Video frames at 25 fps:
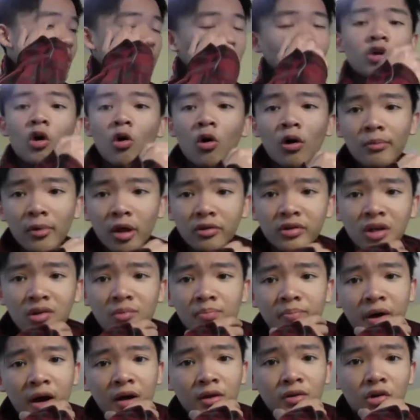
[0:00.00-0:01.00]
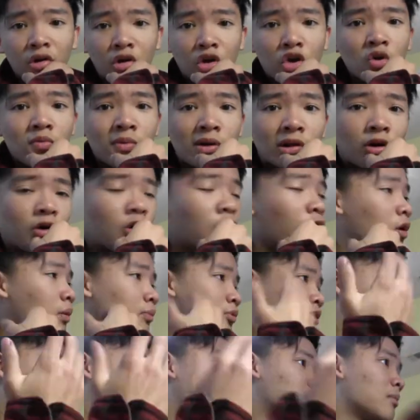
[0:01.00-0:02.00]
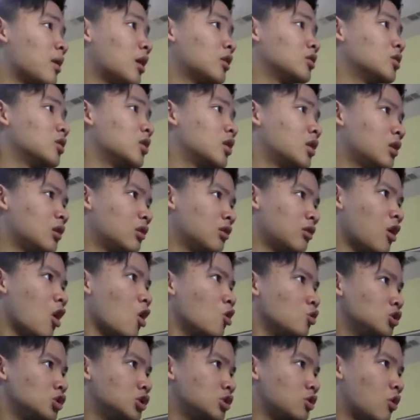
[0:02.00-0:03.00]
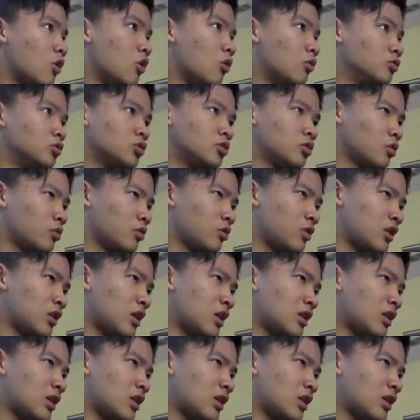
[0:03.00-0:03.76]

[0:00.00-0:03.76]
No, I'm not talking about the human hole, I'm talking about the ocean hole, so don't think